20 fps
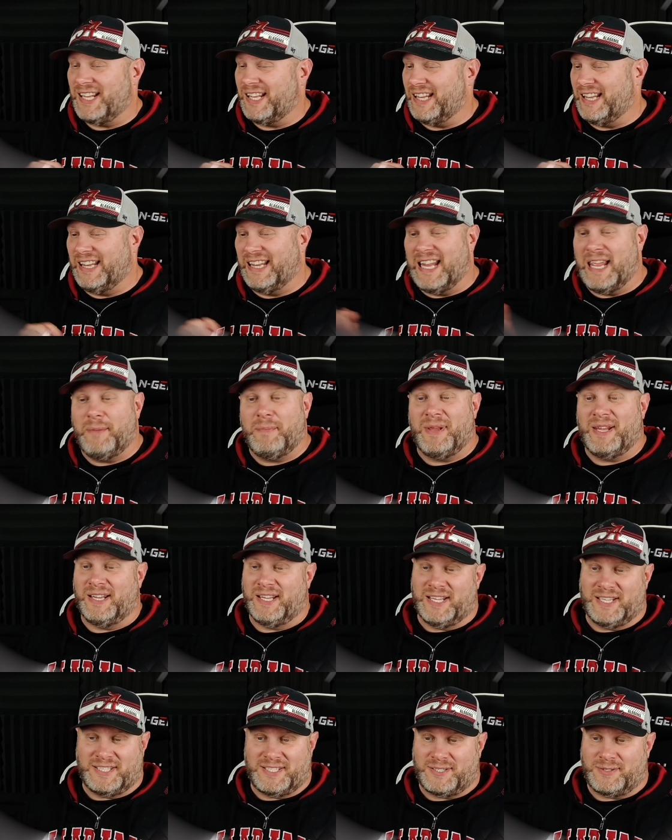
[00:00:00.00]

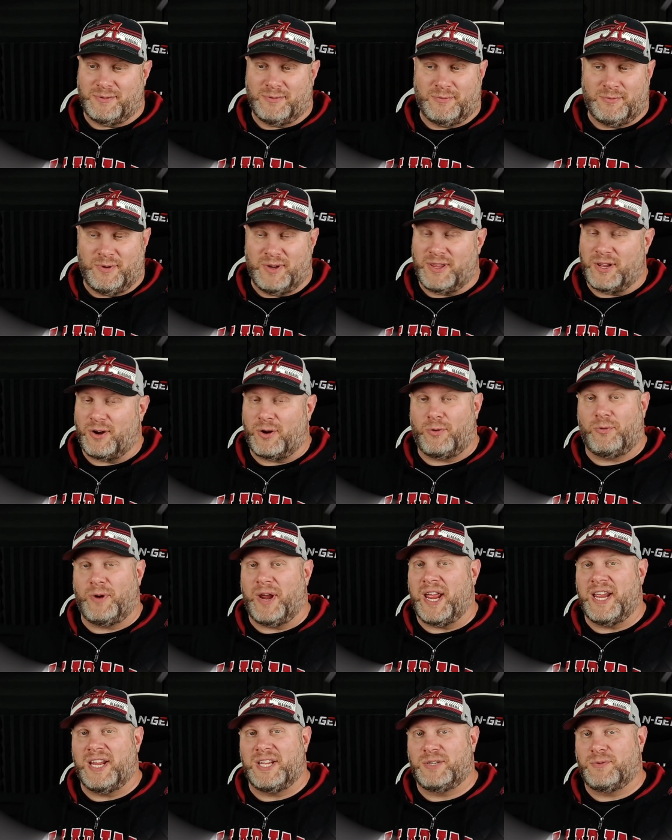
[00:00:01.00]
limitless with her
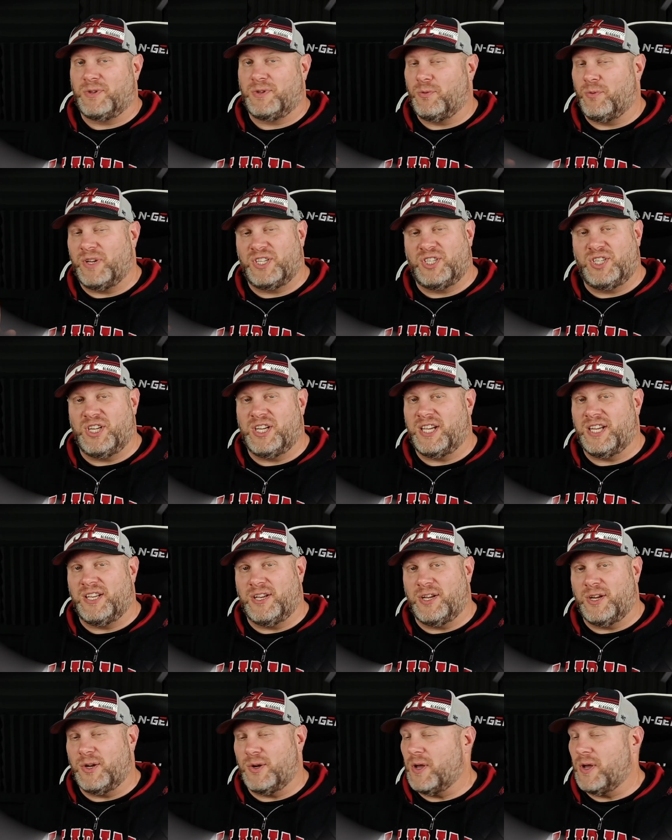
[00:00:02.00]
range, with what she
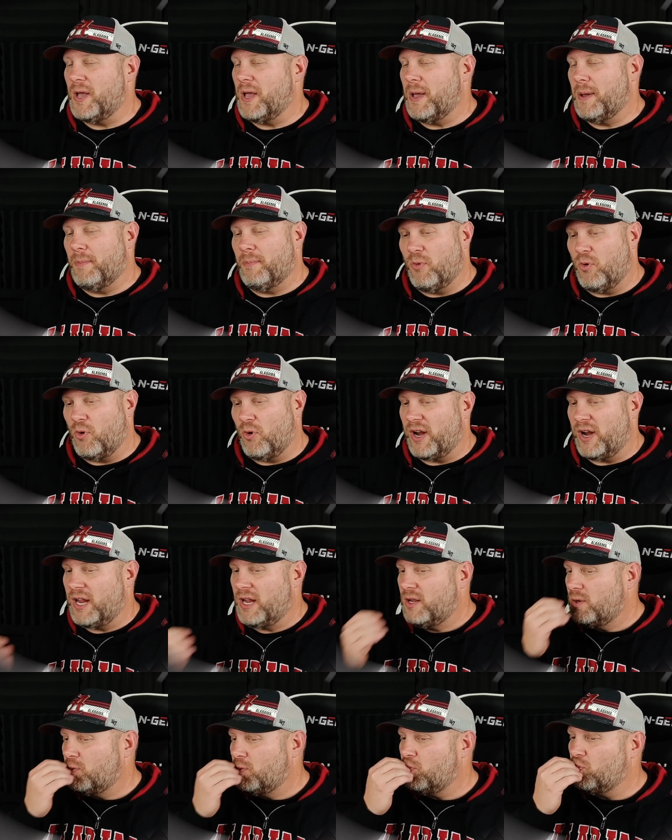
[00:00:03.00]
can do.
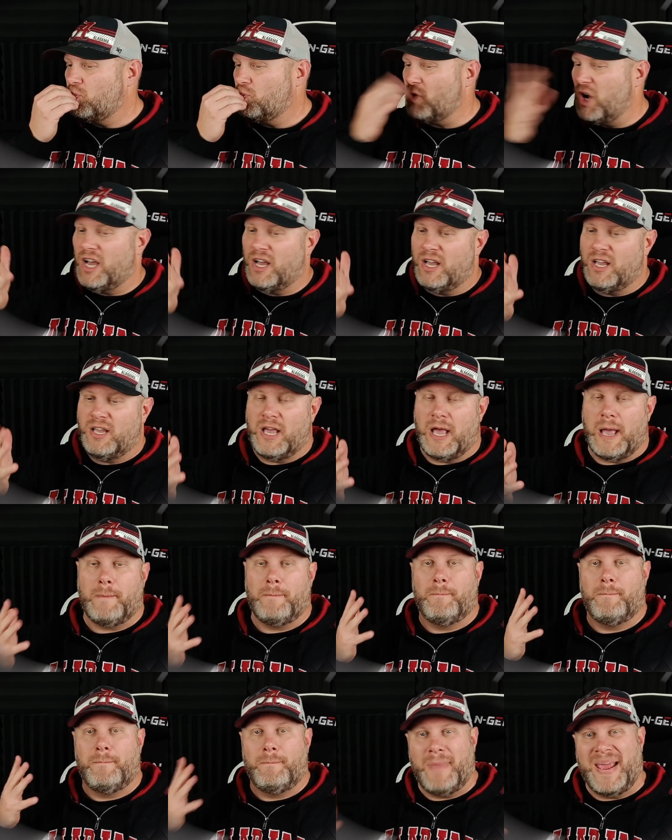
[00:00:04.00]
Maury, mwah,
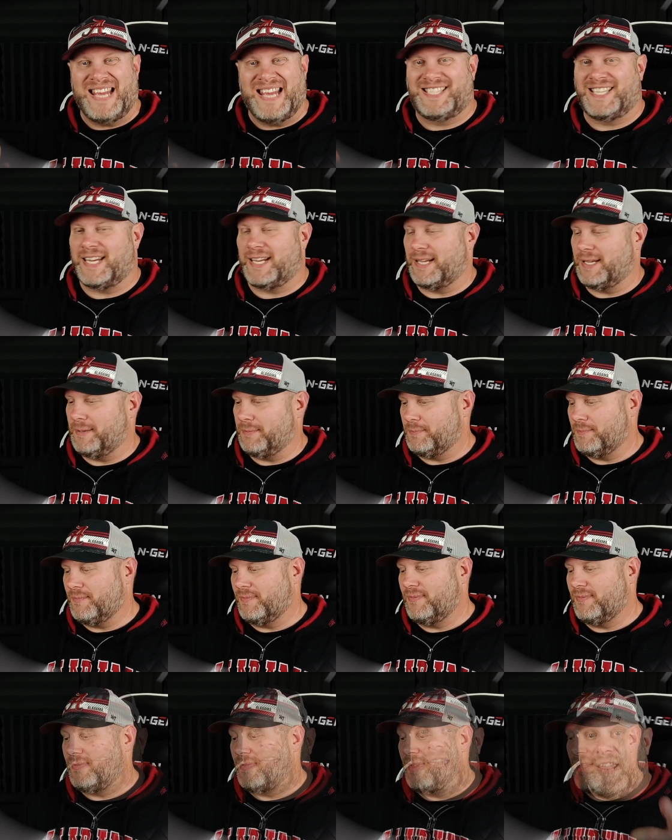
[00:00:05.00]
amazing.
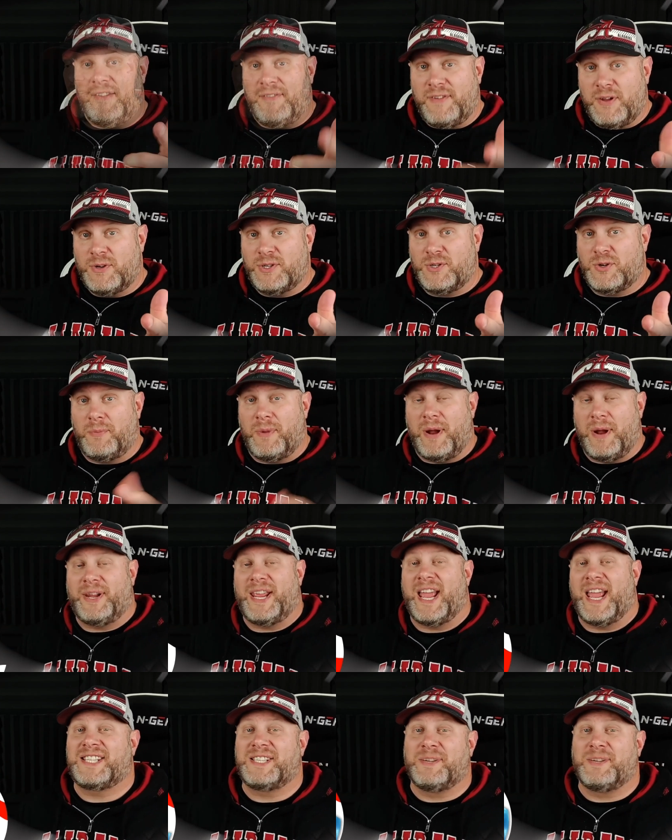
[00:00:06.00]
If you enjoyed my
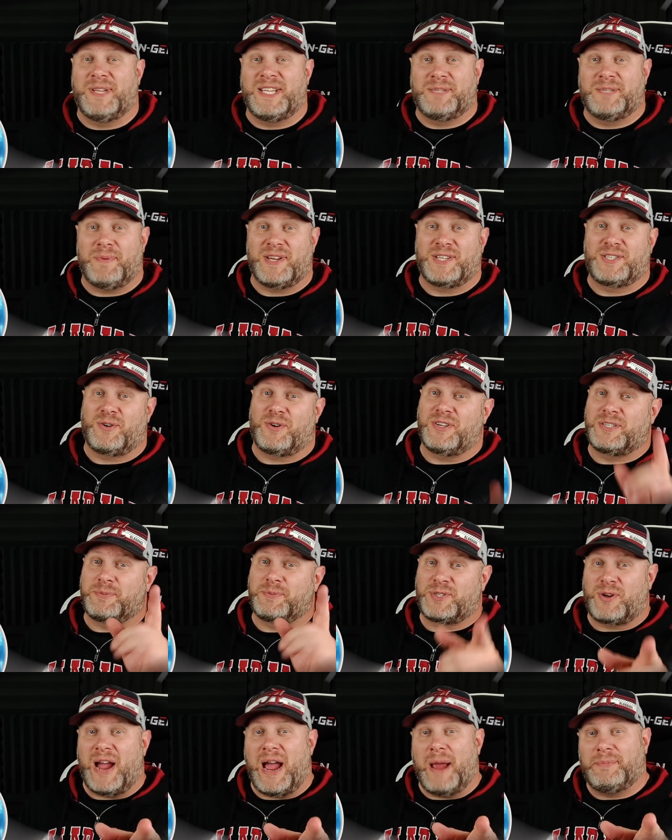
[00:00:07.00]
reaction, please make sure you
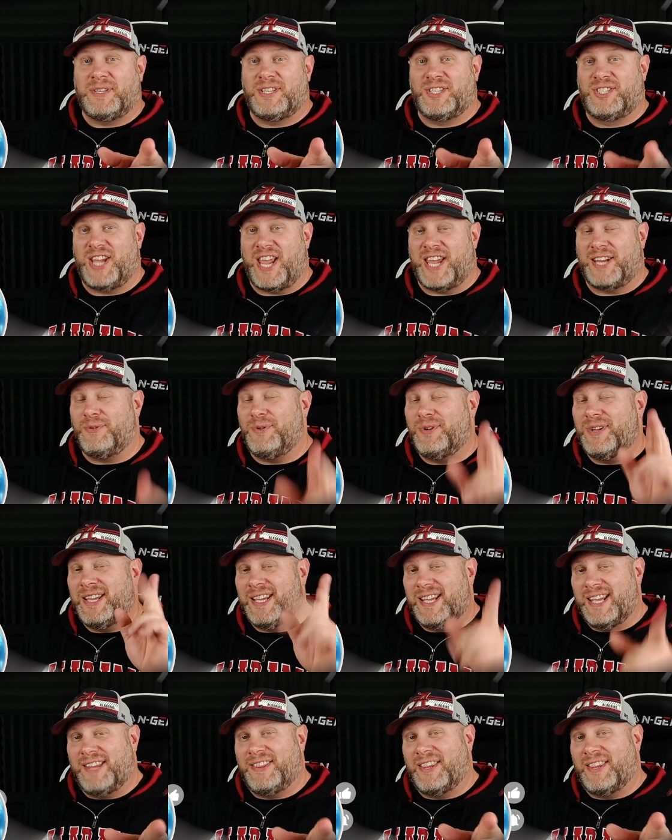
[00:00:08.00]
subscribe to the channel,
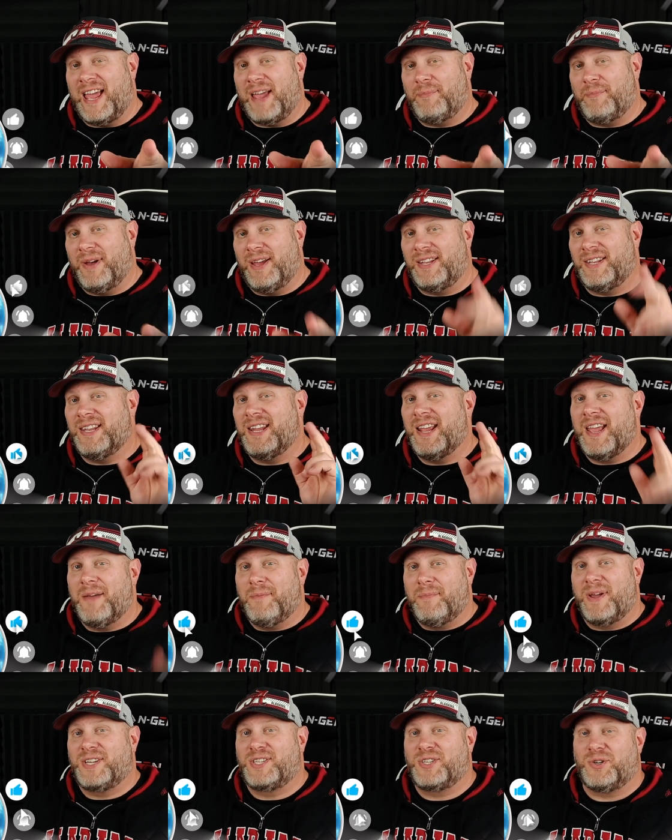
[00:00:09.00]
hit the like button,
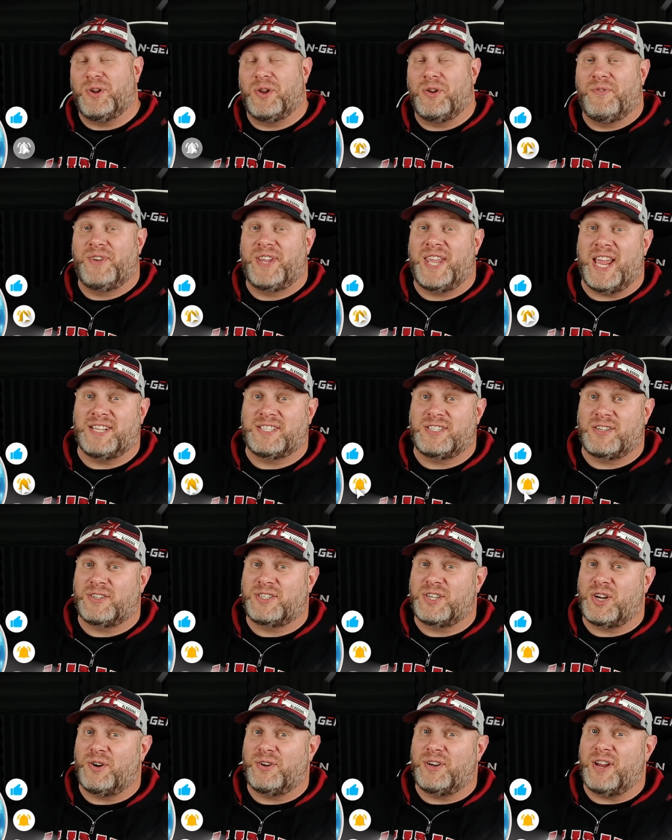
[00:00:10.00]
make sure notifications are
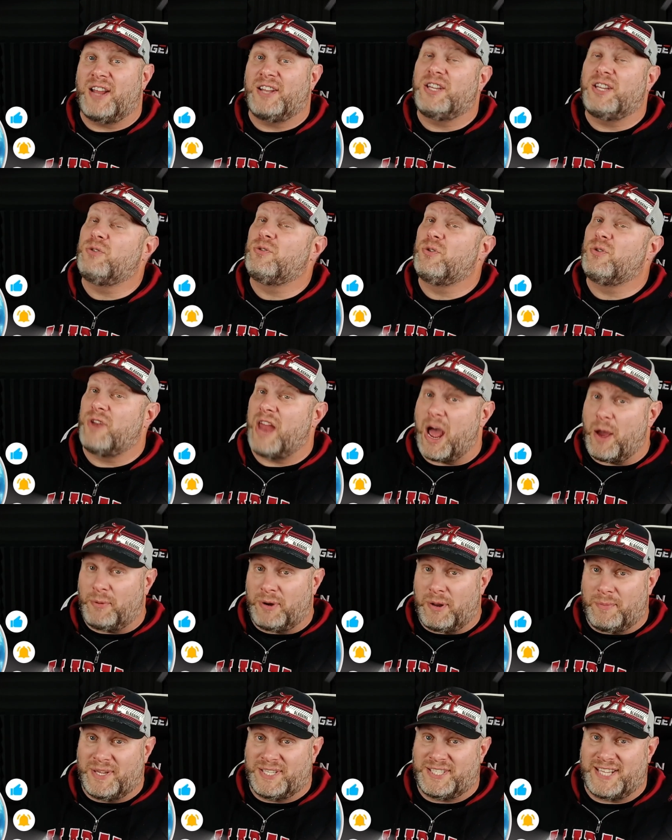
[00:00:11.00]
turned on. You do not
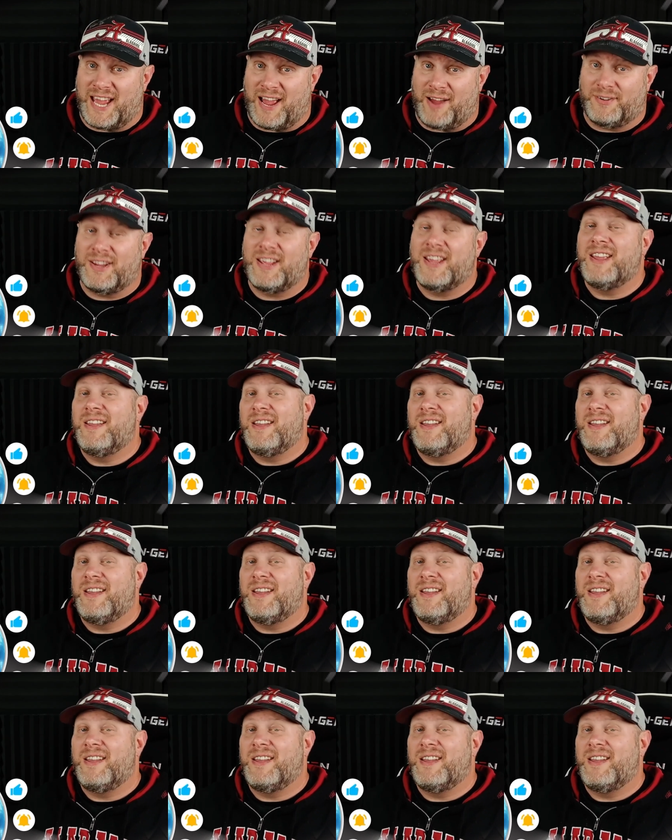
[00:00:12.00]
want to miss out